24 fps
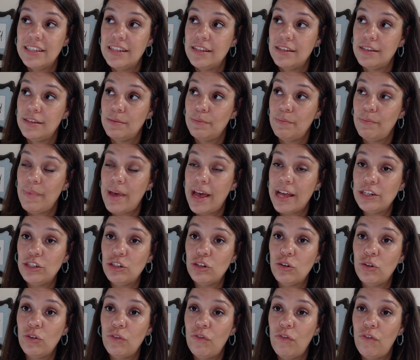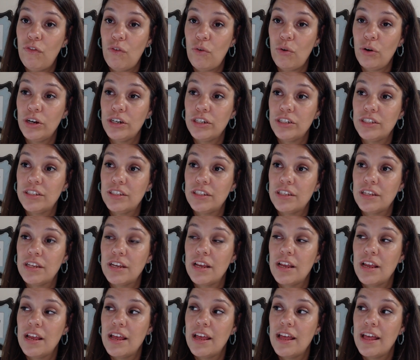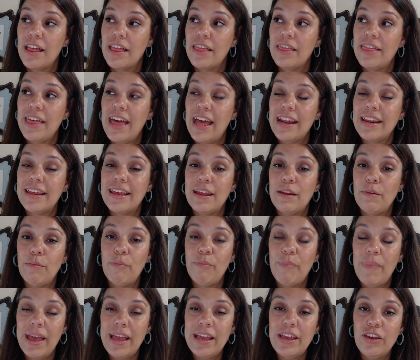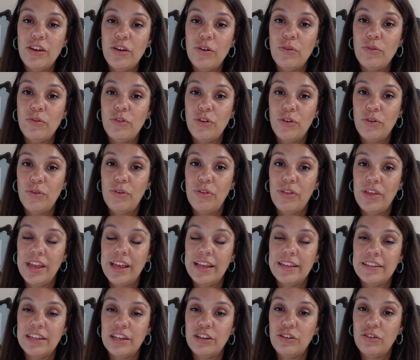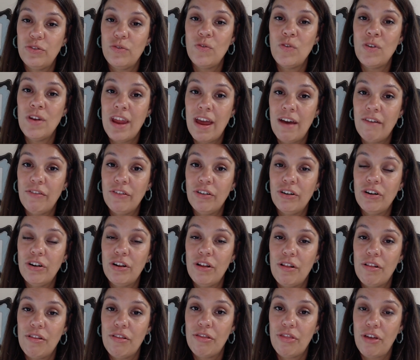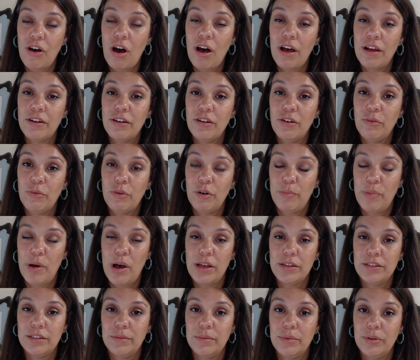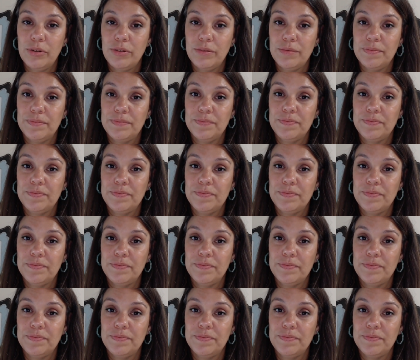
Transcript: this magical force that can make you do things that you never thought were possible.